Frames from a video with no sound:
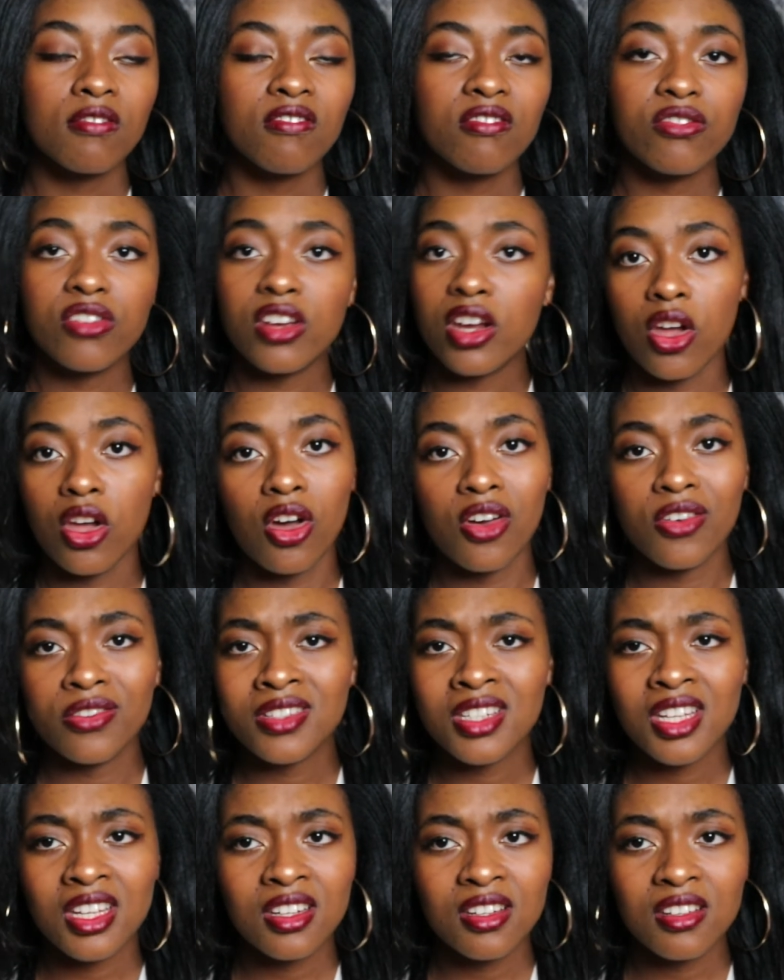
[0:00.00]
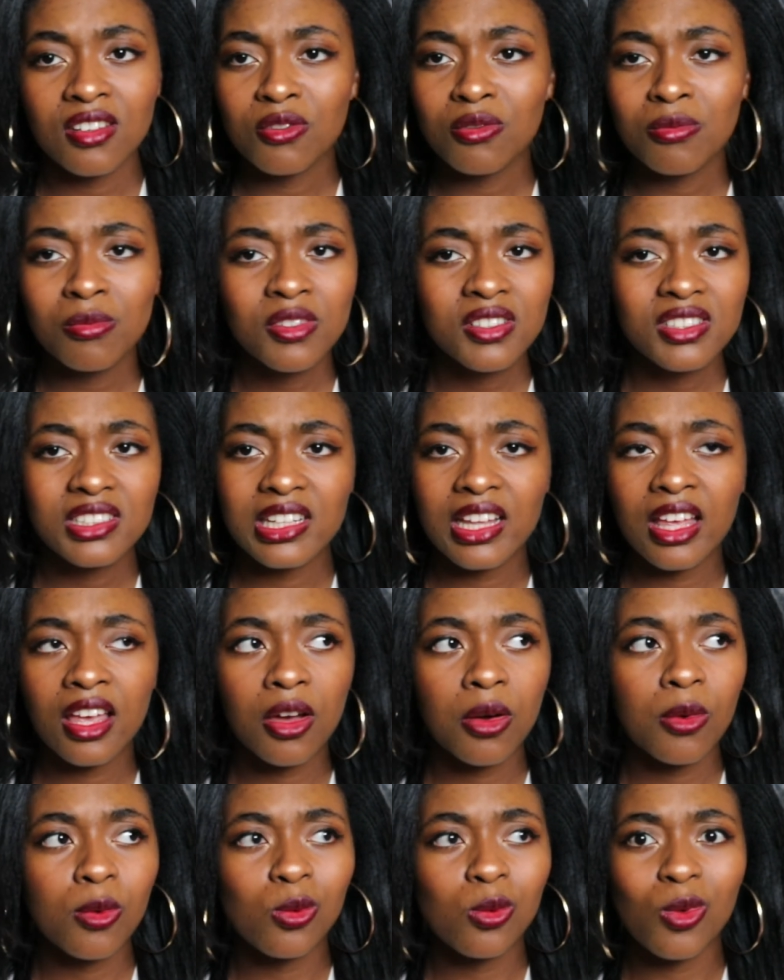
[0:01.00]
very often, almost like
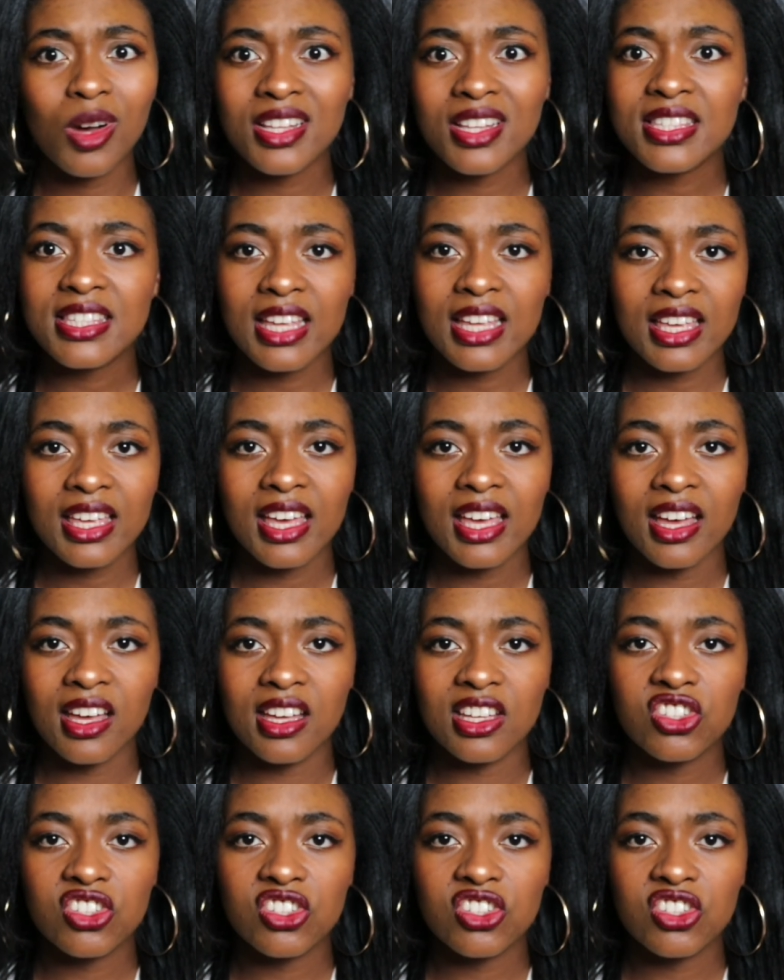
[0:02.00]
once a year.